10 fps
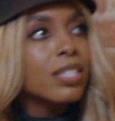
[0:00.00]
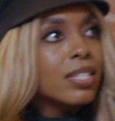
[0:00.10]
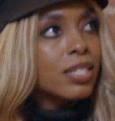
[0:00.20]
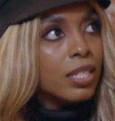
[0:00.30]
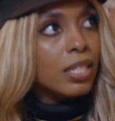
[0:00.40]
to
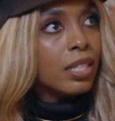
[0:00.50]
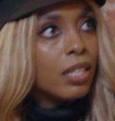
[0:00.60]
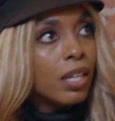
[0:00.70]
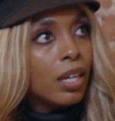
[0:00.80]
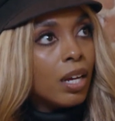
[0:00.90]
see
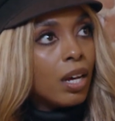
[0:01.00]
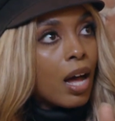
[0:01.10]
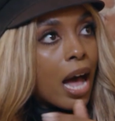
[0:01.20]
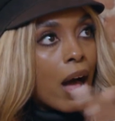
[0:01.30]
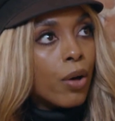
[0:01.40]

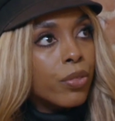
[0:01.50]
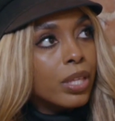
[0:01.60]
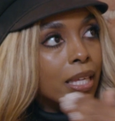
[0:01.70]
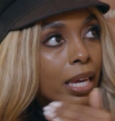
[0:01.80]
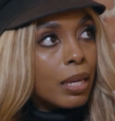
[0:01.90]
how the
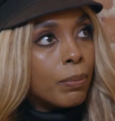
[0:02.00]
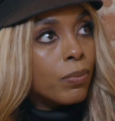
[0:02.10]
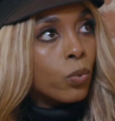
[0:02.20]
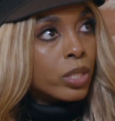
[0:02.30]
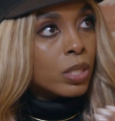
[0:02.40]
game
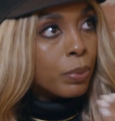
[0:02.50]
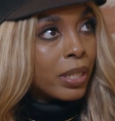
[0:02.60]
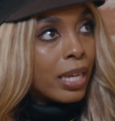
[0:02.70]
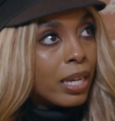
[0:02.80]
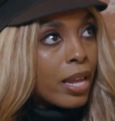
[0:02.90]
was
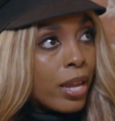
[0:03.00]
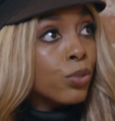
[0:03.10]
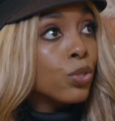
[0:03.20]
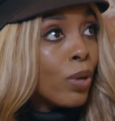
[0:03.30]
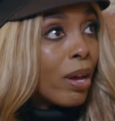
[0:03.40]
played, and
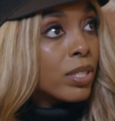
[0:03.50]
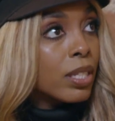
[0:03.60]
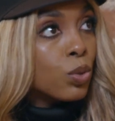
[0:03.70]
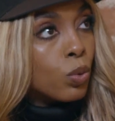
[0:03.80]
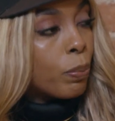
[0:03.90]
you do have to
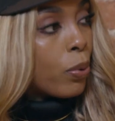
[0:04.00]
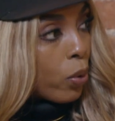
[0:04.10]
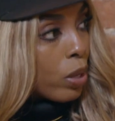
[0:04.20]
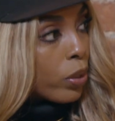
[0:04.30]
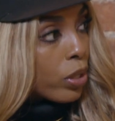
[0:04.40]
get to a
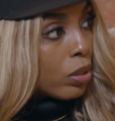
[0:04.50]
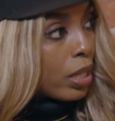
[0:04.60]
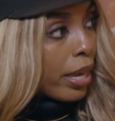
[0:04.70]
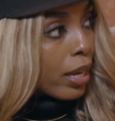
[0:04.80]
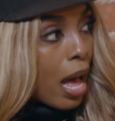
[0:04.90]
point where you're
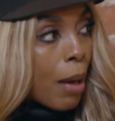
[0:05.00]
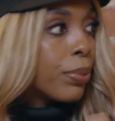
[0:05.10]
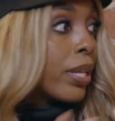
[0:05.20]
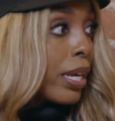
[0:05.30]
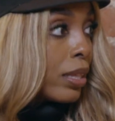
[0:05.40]
like, I'm
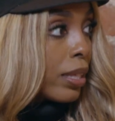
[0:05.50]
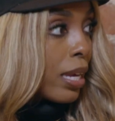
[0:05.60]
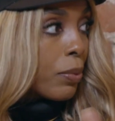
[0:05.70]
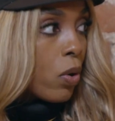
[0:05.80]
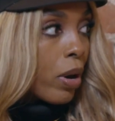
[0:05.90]
playing the
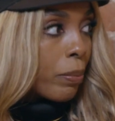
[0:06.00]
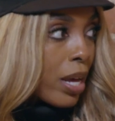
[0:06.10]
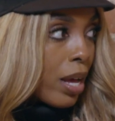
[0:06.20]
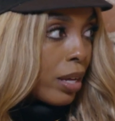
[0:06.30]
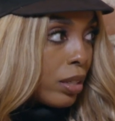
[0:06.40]
game or I'm
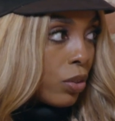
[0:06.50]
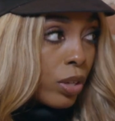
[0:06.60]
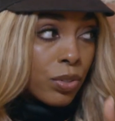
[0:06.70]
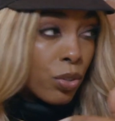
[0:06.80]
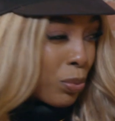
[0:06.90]
not. You
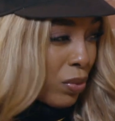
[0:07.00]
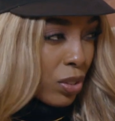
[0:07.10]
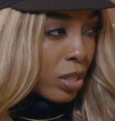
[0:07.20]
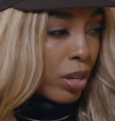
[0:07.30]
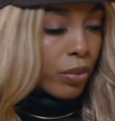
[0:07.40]
have to remove
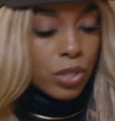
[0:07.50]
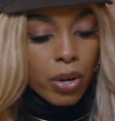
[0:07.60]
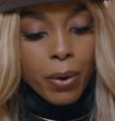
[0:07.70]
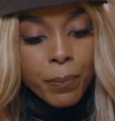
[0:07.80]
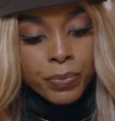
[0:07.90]
yourself.
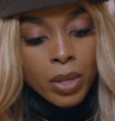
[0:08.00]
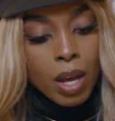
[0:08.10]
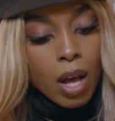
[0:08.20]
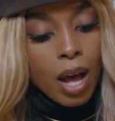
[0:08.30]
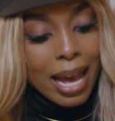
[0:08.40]
So
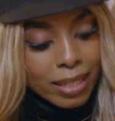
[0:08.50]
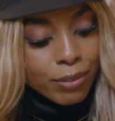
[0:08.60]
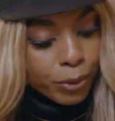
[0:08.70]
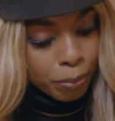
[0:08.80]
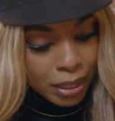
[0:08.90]
I
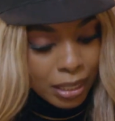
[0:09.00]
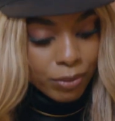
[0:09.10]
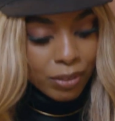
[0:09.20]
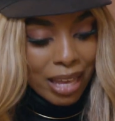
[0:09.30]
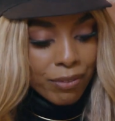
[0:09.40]
think for
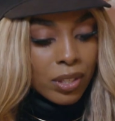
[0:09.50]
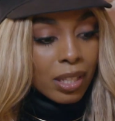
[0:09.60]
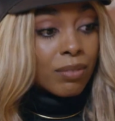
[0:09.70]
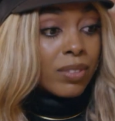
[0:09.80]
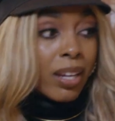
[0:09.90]
me, that
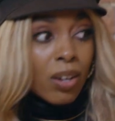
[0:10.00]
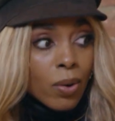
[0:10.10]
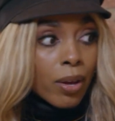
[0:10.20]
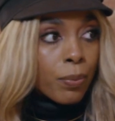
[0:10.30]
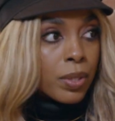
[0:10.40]
feeling of like, oh,
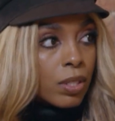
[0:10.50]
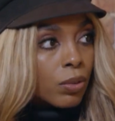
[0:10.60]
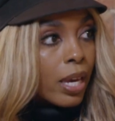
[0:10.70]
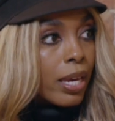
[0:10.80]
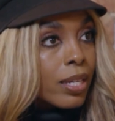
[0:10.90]
I hope this is
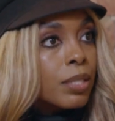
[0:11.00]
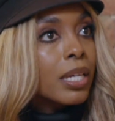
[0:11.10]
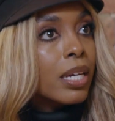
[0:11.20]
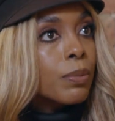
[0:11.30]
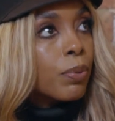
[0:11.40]
okay, it's
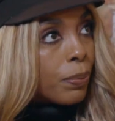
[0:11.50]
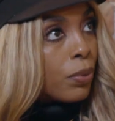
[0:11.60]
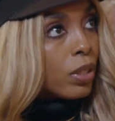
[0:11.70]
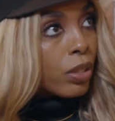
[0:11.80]
because people